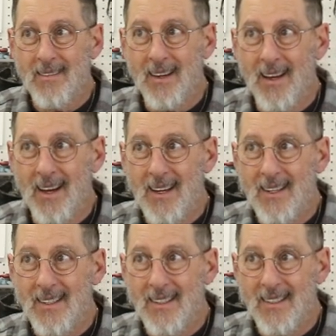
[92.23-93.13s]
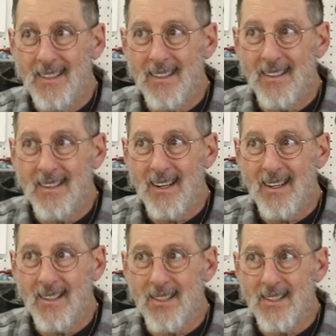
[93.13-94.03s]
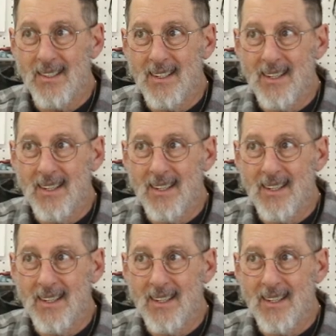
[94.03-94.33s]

Okay, there it is.